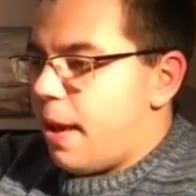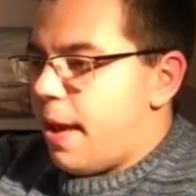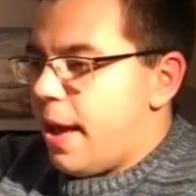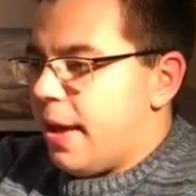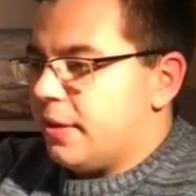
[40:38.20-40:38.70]

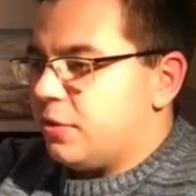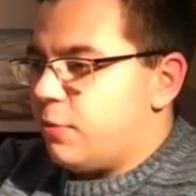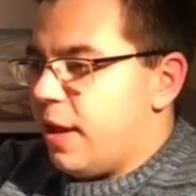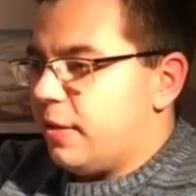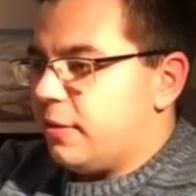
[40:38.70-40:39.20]
And
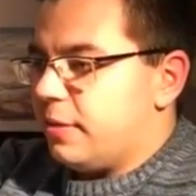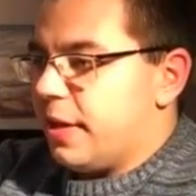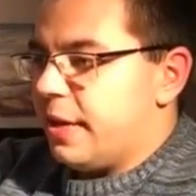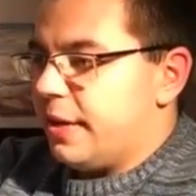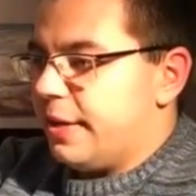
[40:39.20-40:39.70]
well,
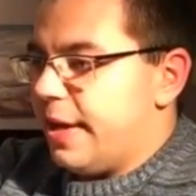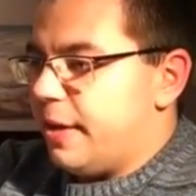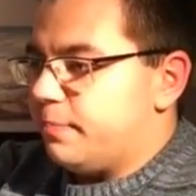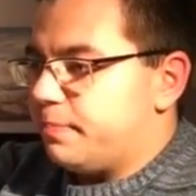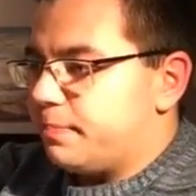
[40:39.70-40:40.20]
yeah,
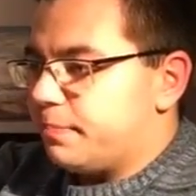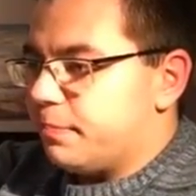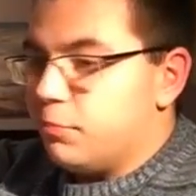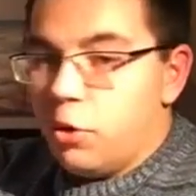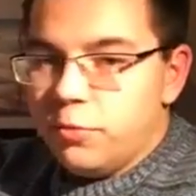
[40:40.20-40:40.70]

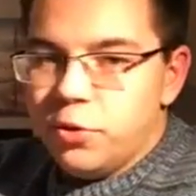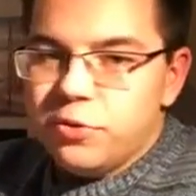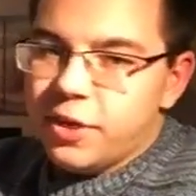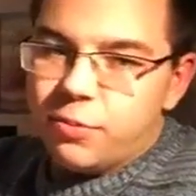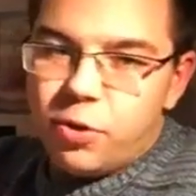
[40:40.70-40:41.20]
more music.